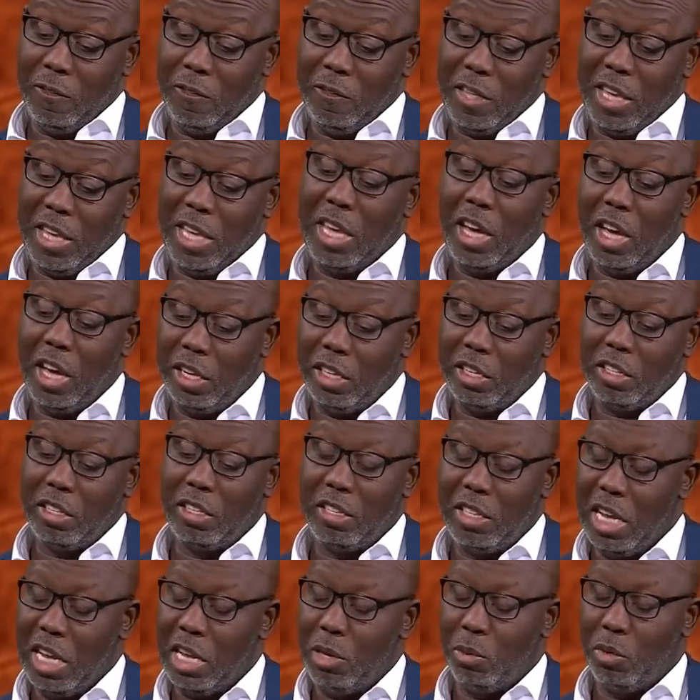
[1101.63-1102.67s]
They
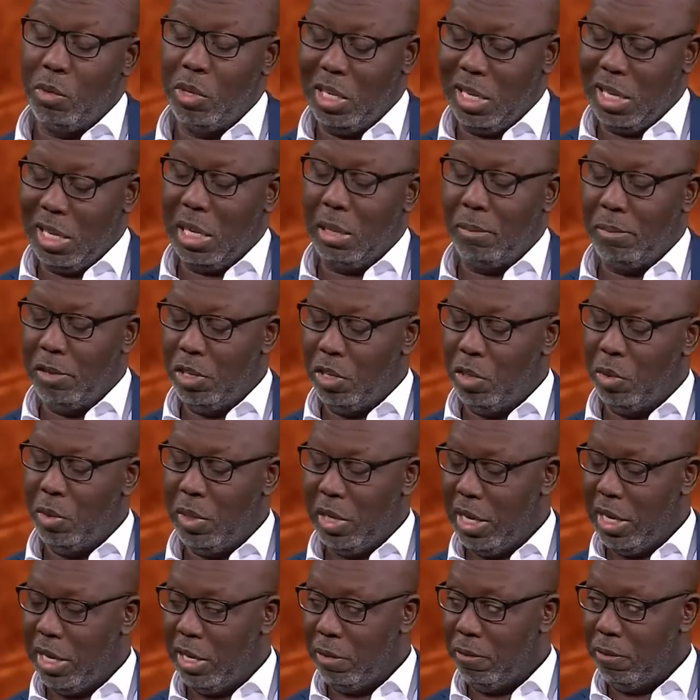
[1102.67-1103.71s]
understand what the club are
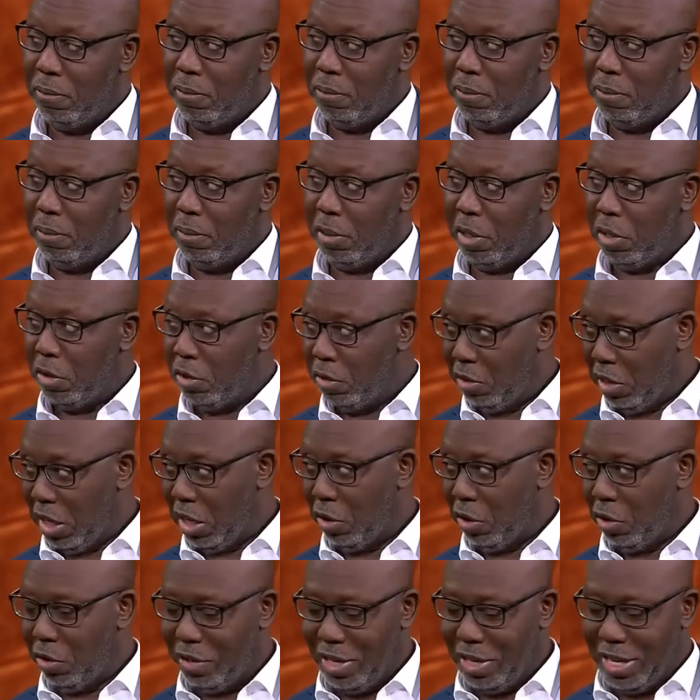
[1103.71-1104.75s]
doing now because they
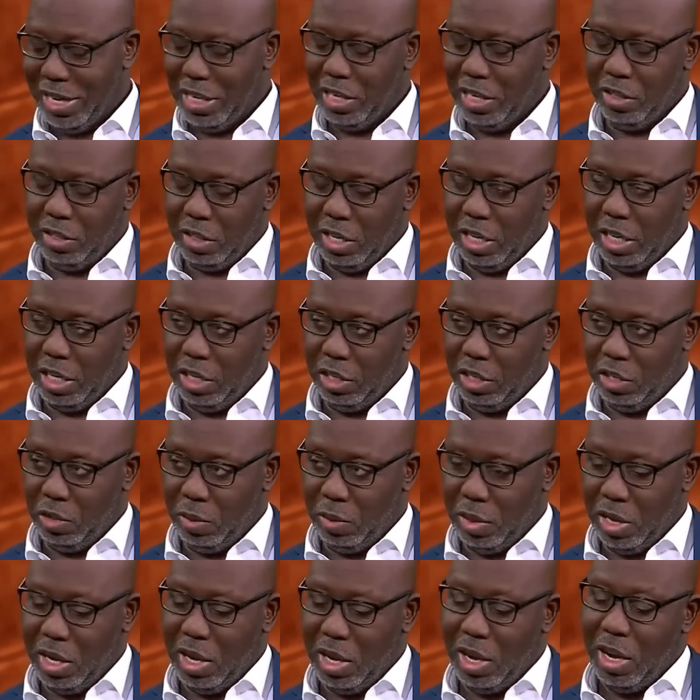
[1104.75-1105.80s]
got that insight into
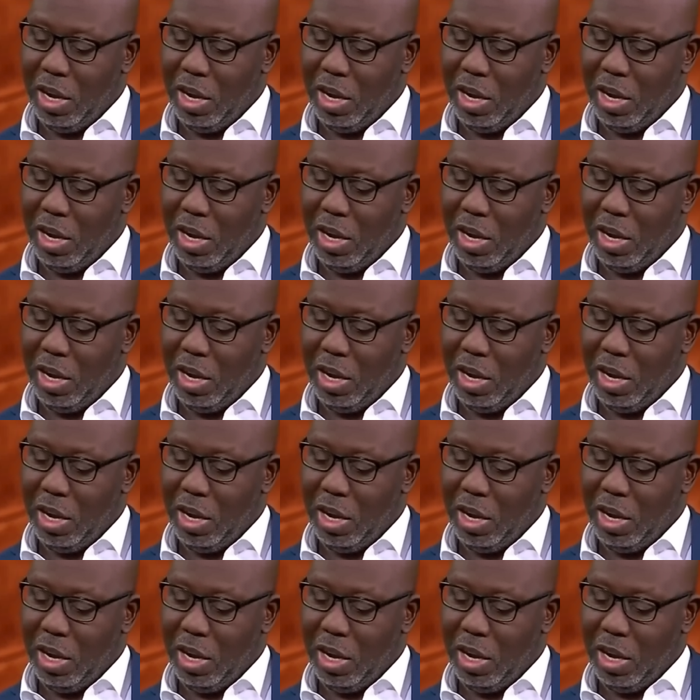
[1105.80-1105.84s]
it.